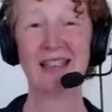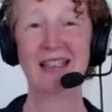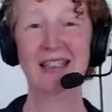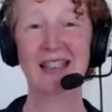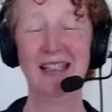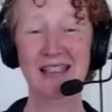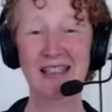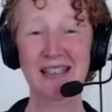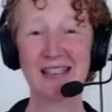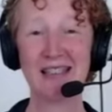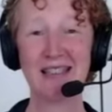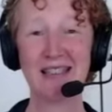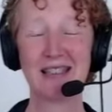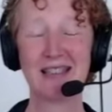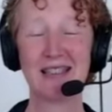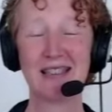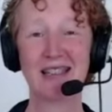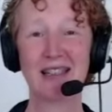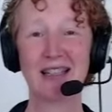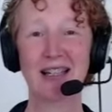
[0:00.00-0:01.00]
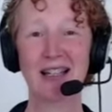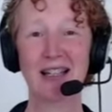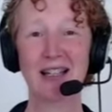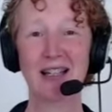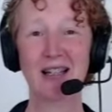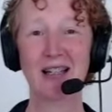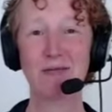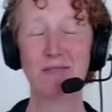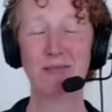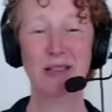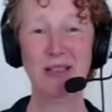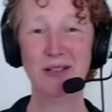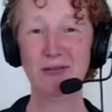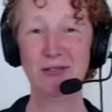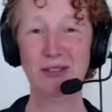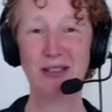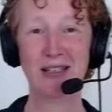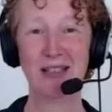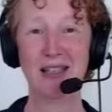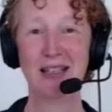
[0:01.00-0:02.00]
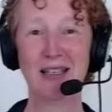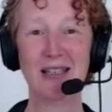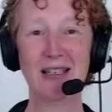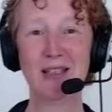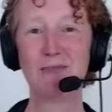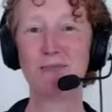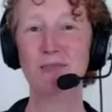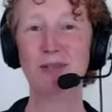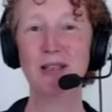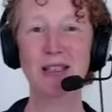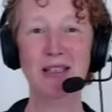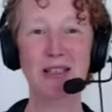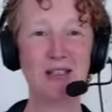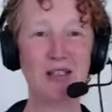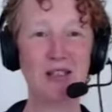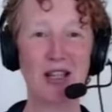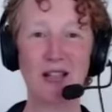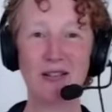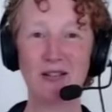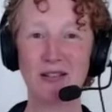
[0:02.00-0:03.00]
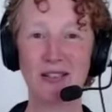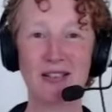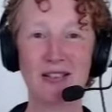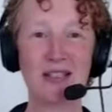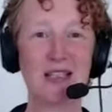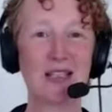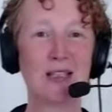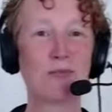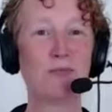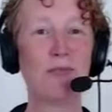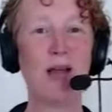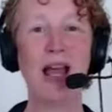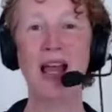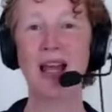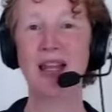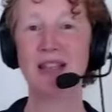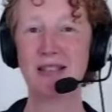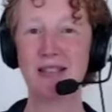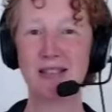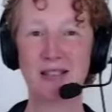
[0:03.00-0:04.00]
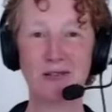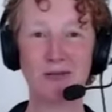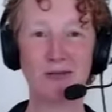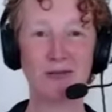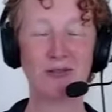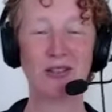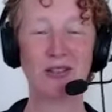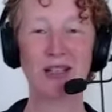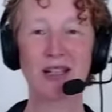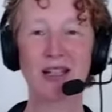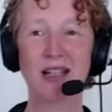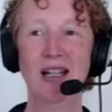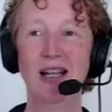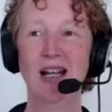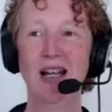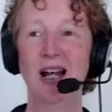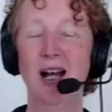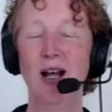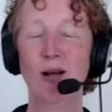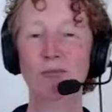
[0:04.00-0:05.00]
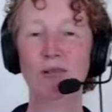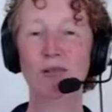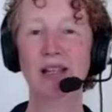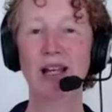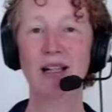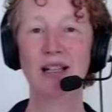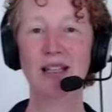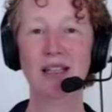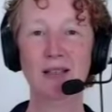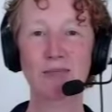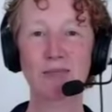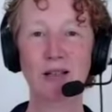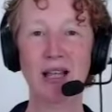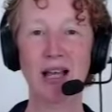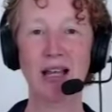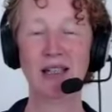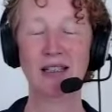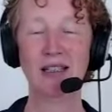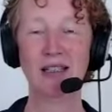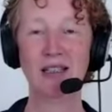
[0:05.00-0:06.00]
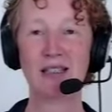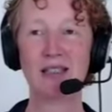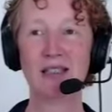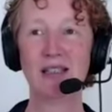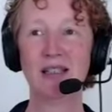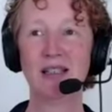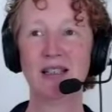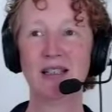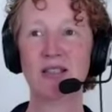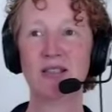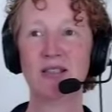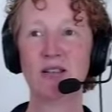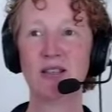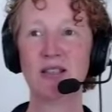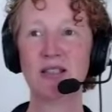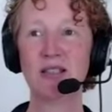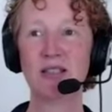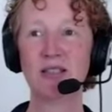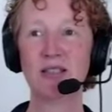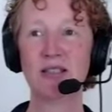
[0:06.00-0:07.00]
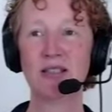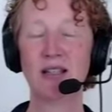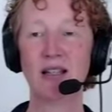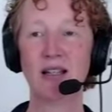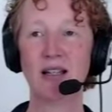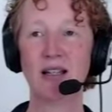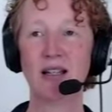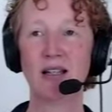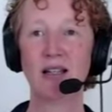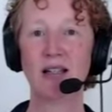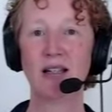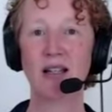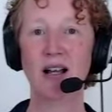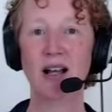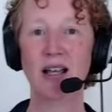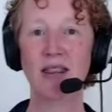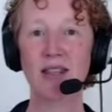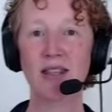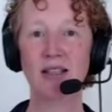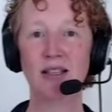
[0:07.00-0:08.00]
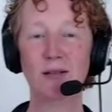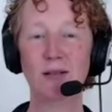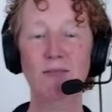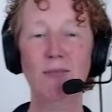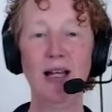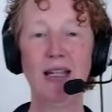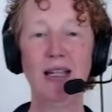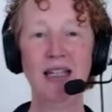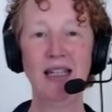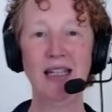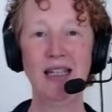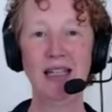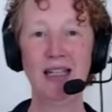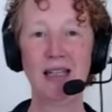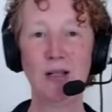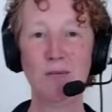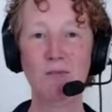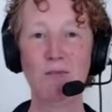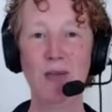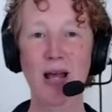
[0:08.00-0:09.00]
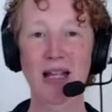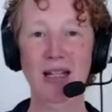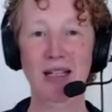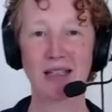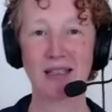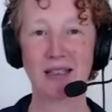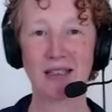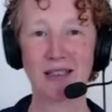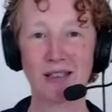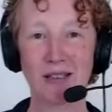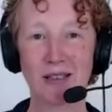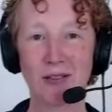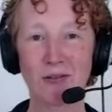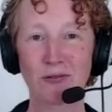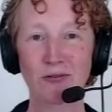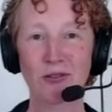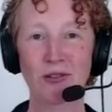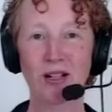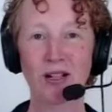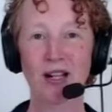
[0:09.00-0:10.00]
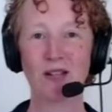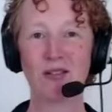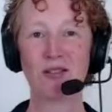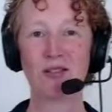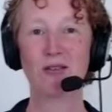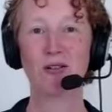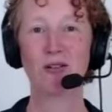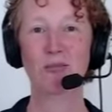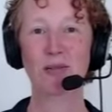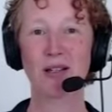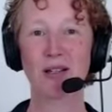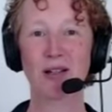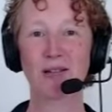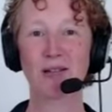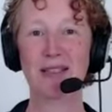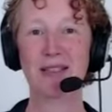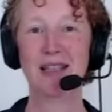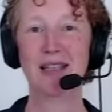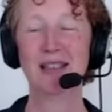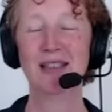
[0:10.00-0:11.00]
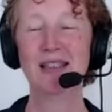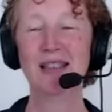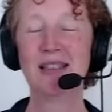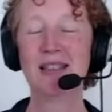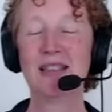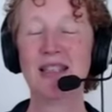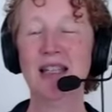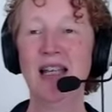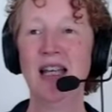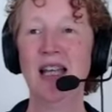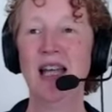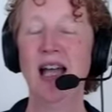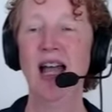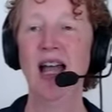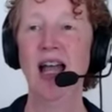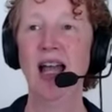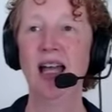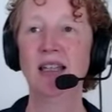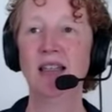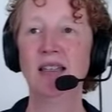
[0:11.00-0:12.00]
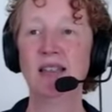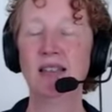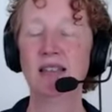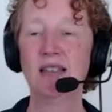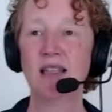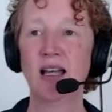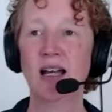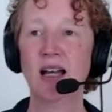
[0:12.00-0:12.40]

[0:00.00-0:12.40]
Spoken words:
is benefic and this big, generous, expansive, lucky planet. So this is, I think, money in the bank for our Scorpio ascendants. And